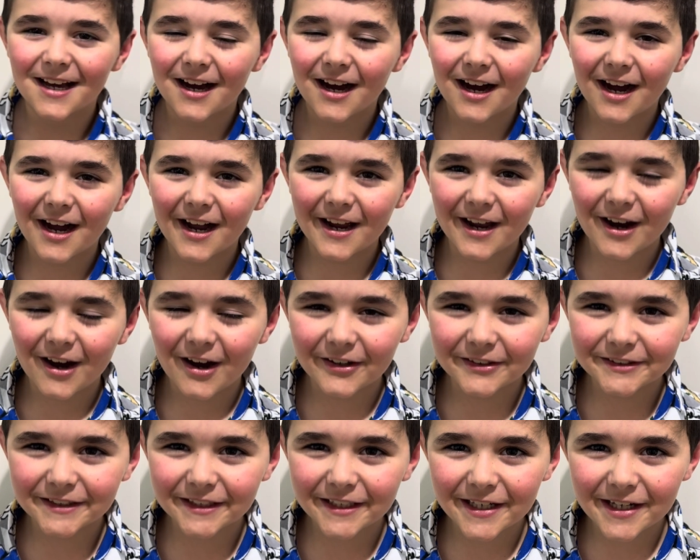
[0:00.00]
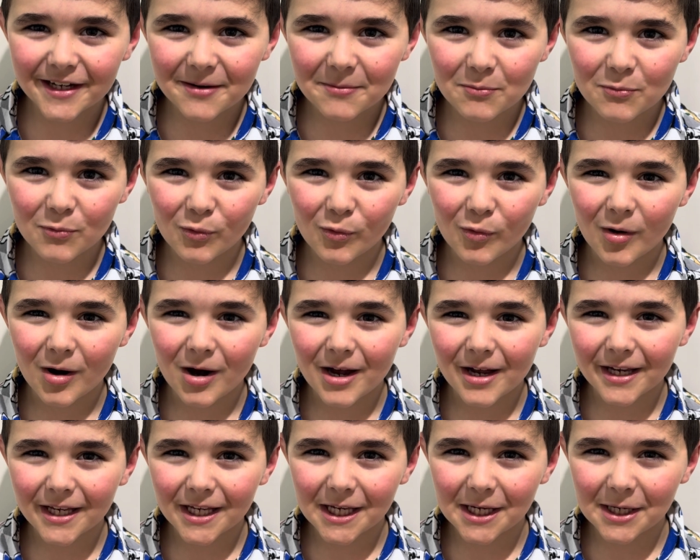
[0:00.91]
I asked him why
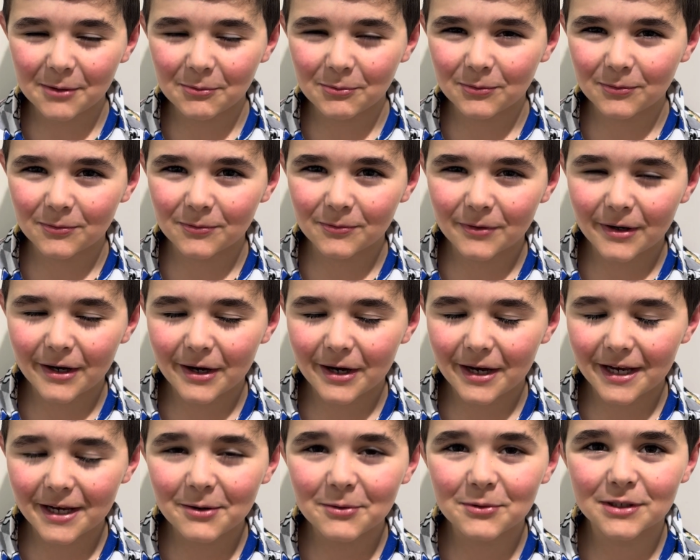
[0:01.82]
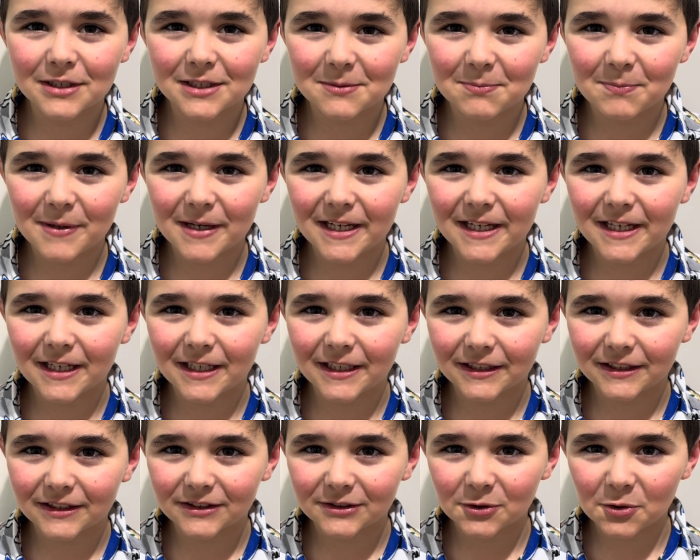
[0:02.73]
he he was being
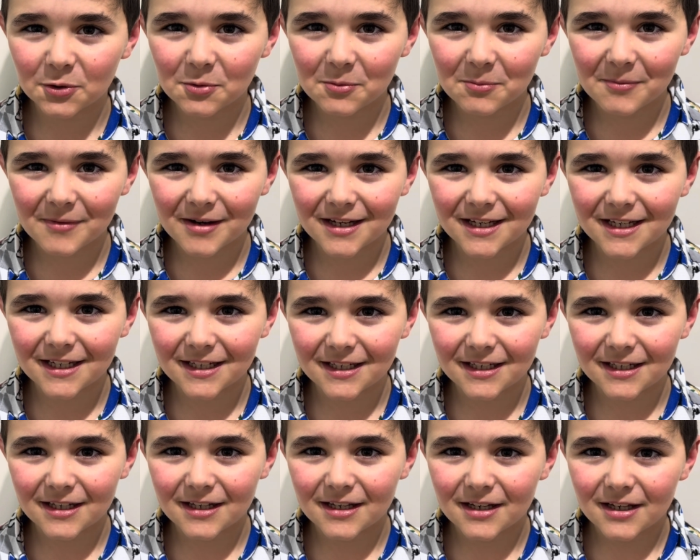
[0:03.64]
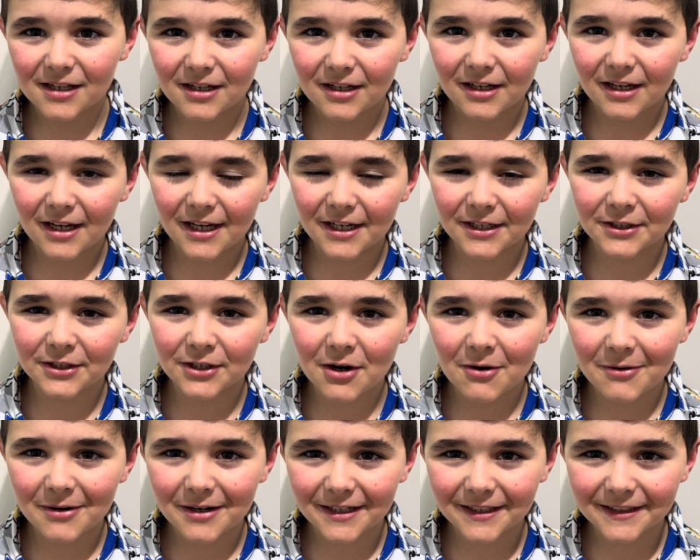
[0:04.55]
so mean. And you know
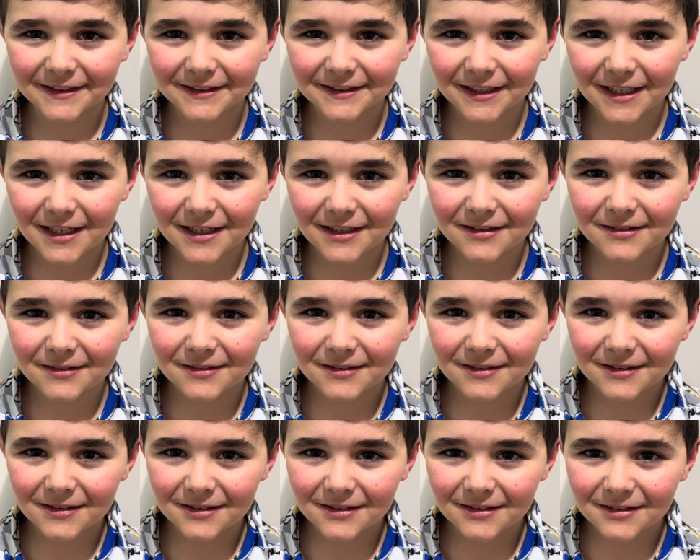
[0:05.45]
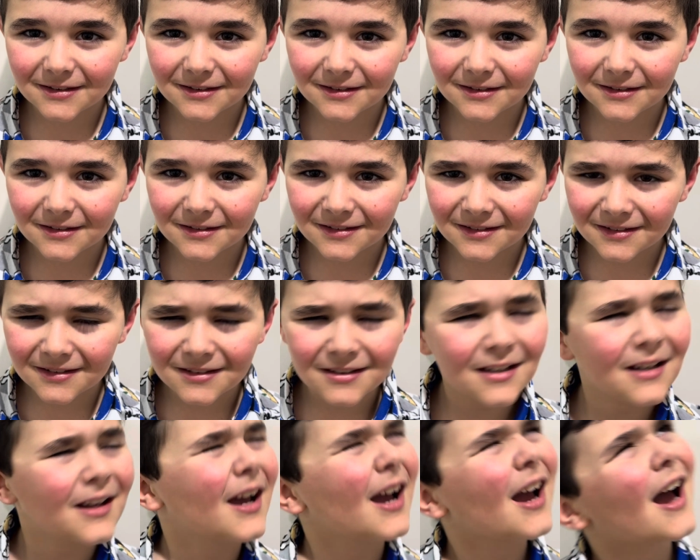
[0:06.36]
what he said?
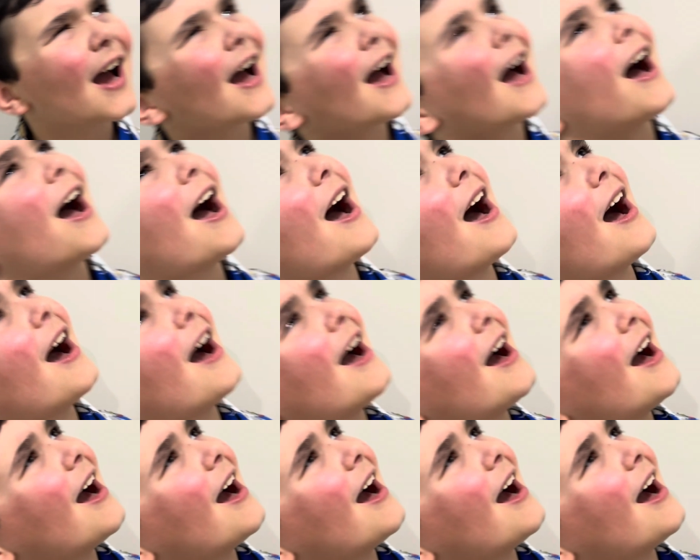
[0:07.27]
Because we can't.